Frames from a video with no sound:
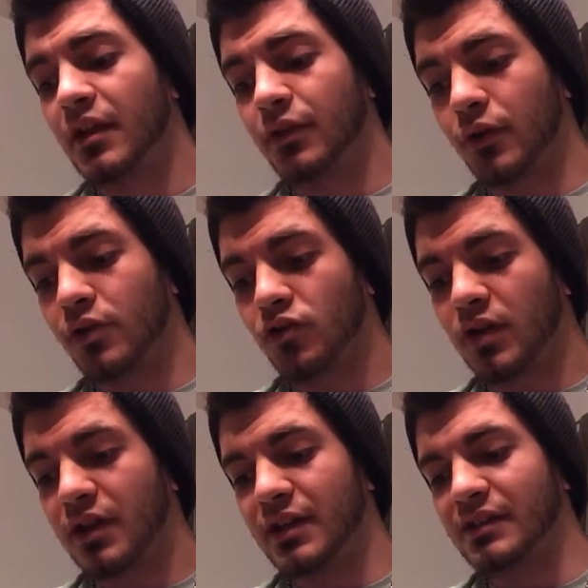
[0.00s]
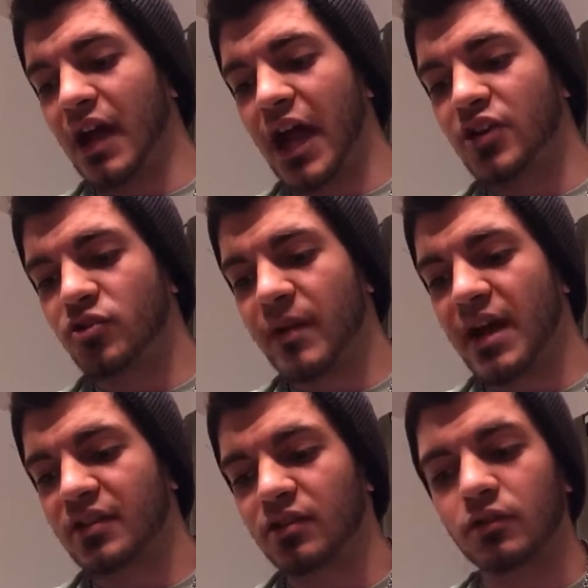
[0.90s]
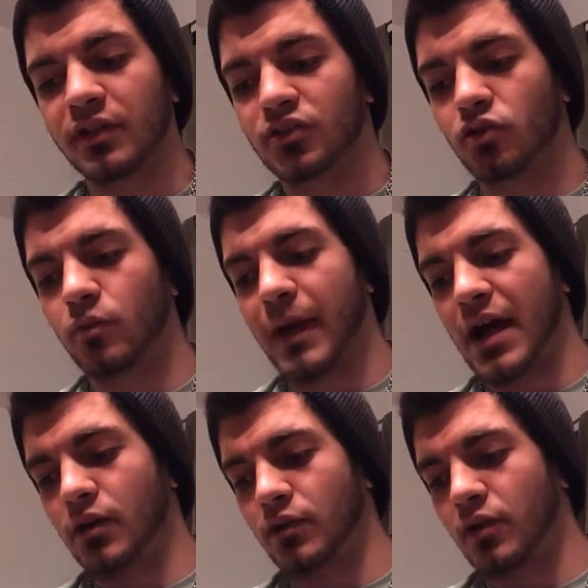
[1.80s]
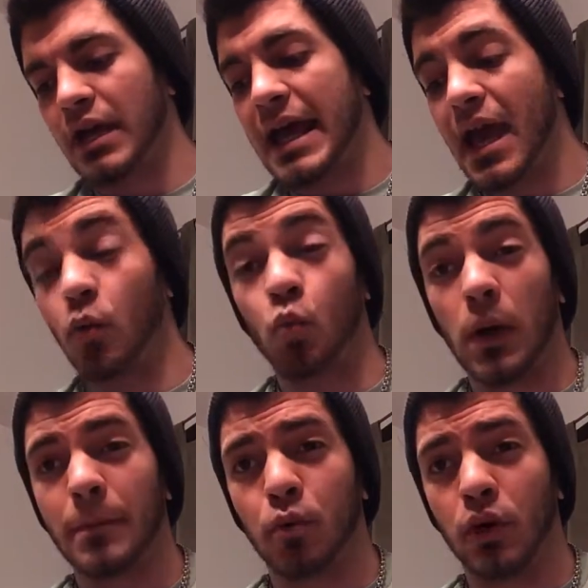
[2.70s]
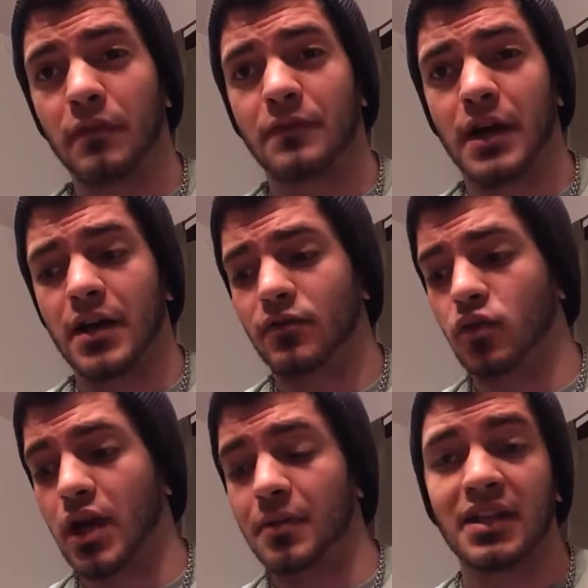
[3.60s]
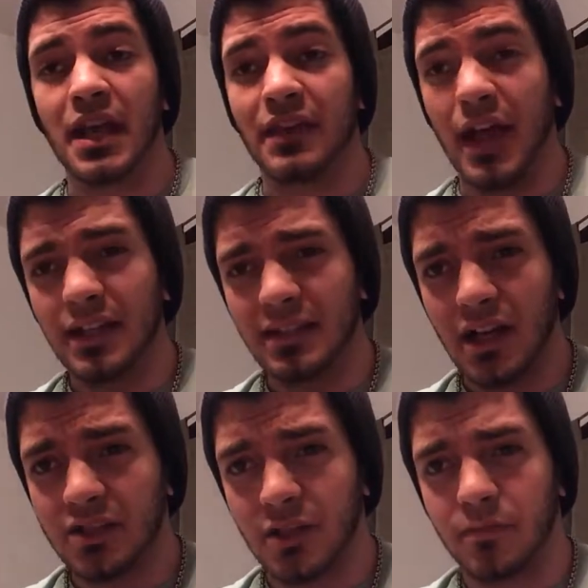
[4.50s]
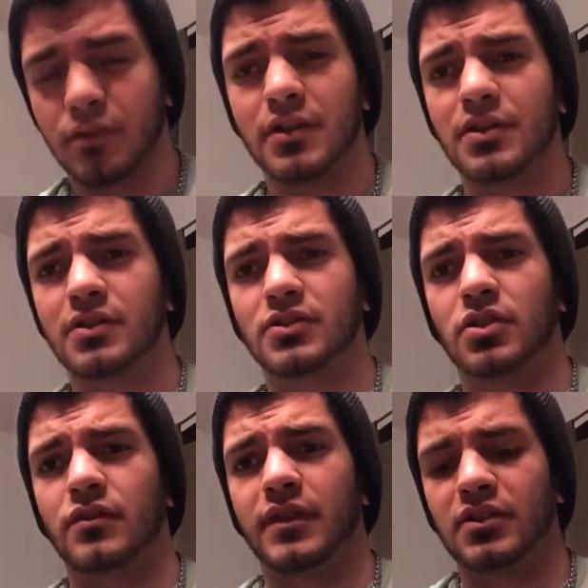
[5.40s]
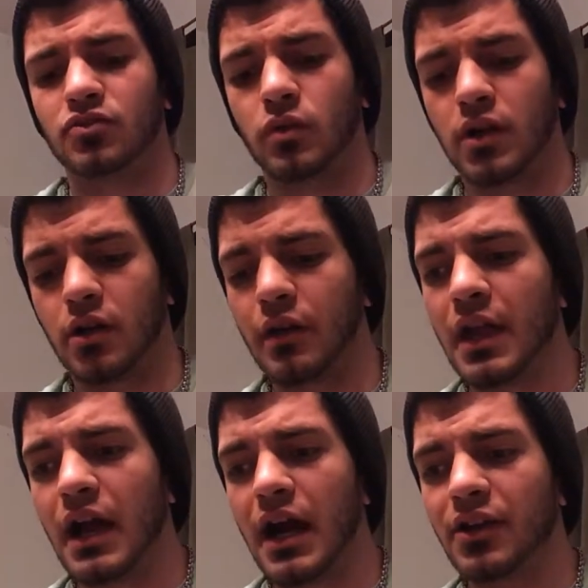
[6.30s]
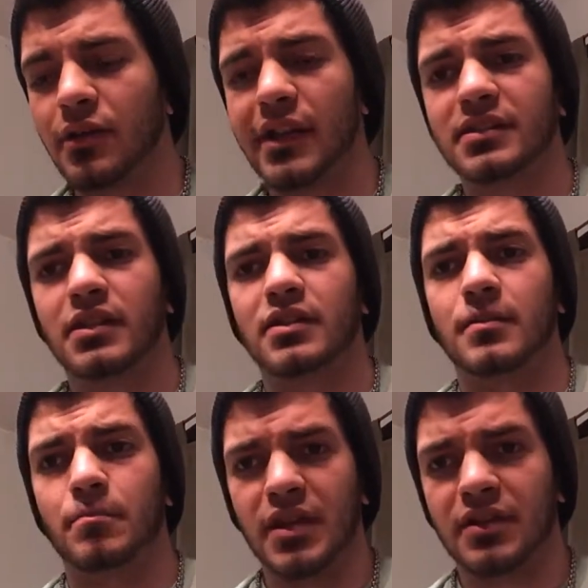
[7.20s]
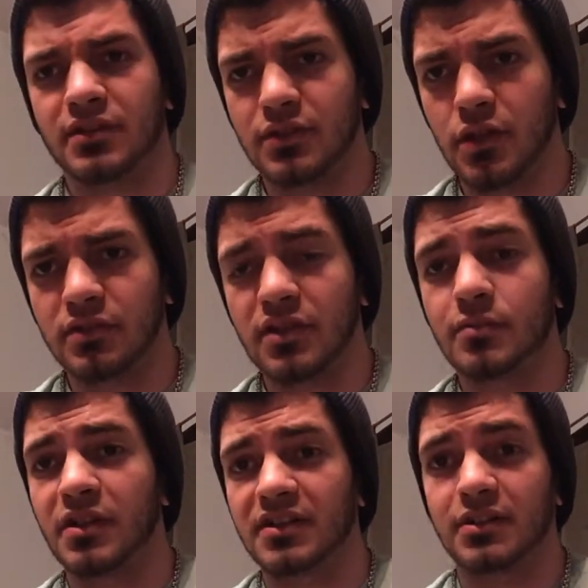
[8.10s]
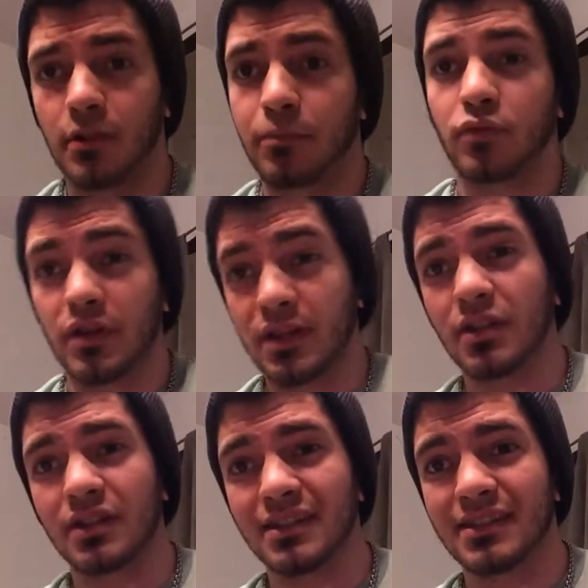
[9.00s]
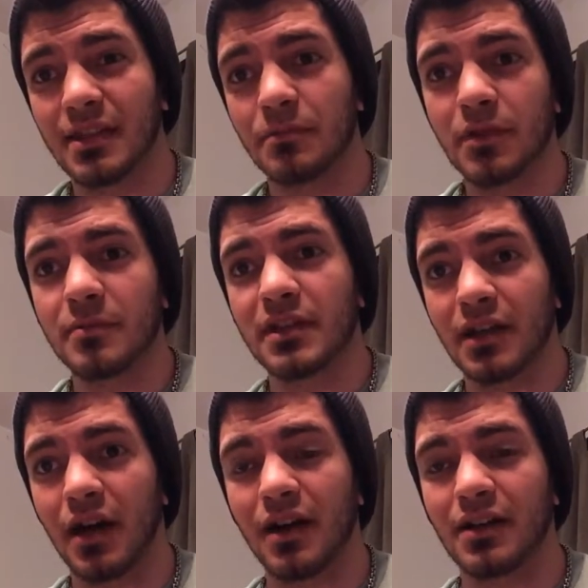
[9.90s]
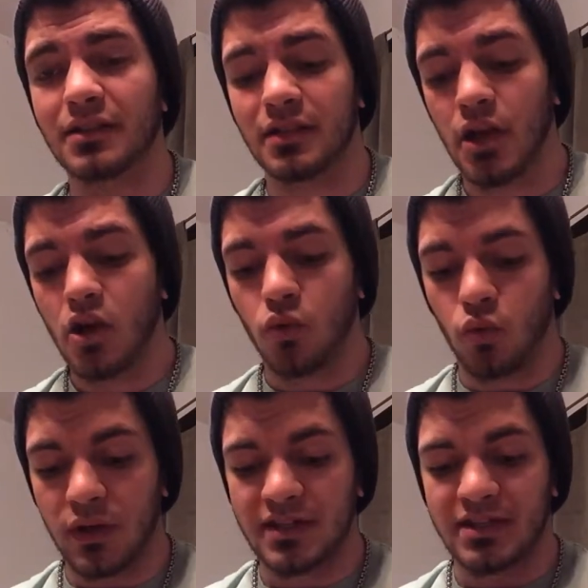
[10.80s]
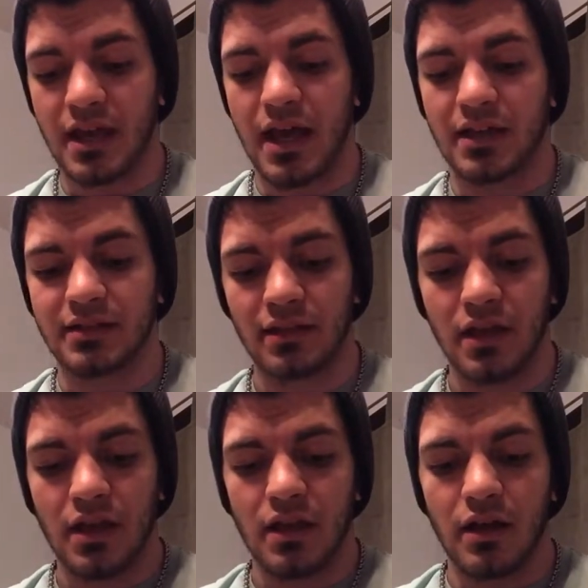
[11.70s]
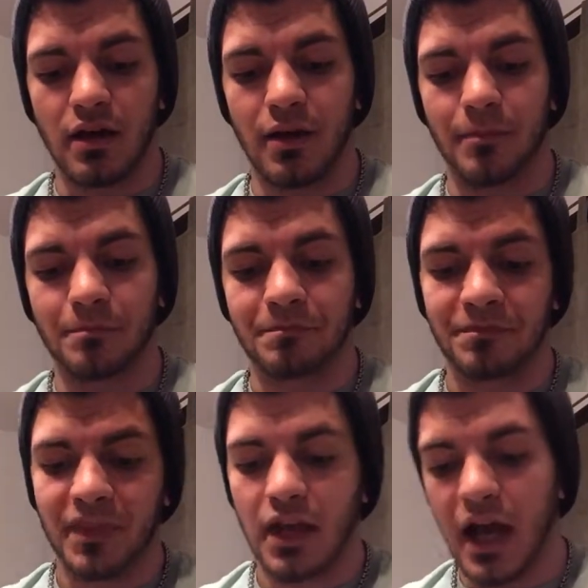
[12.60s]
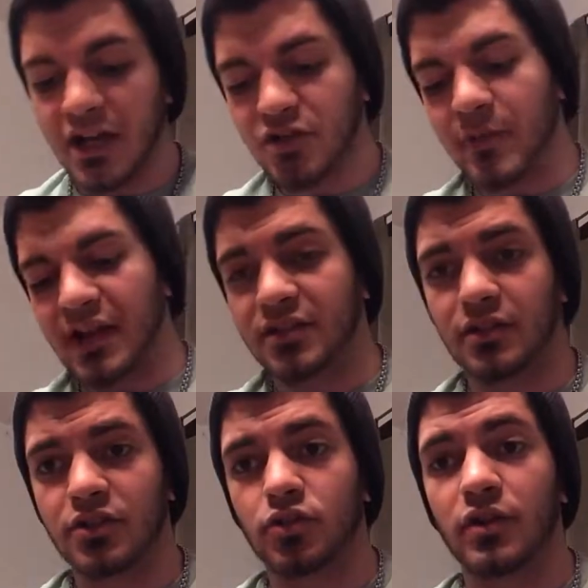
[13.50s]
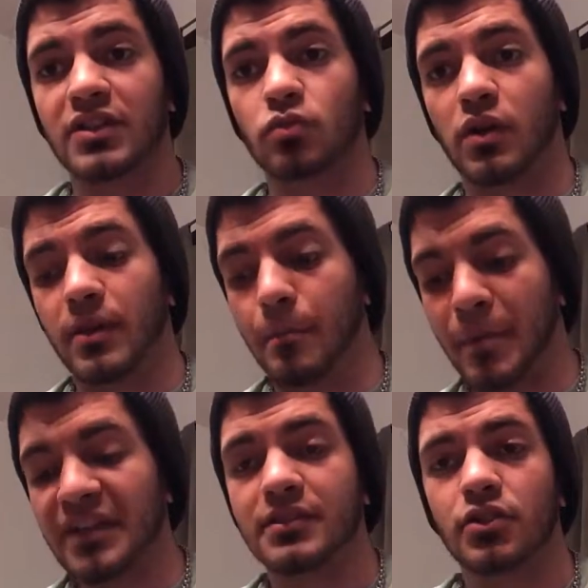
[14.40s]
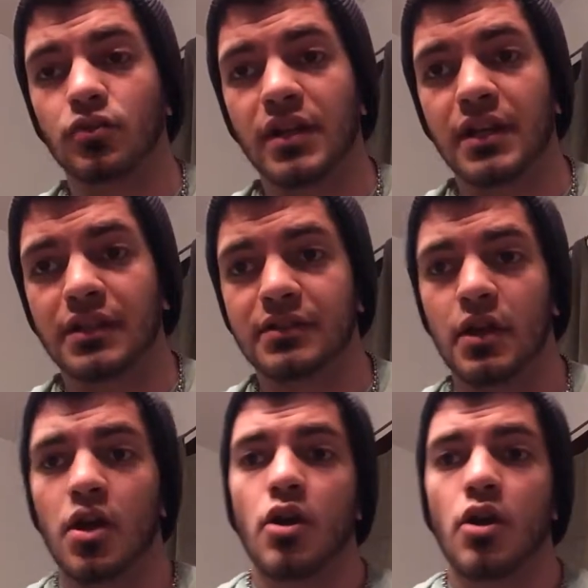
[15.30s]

Third ingredient is Hydromax glycerol powder at 1.5 grams. That's actually a pretty good serving as well. I know that's not the biggest dosage, but it's still pretty good, simply because with that, Hydromax glycerol is one of the best ingredients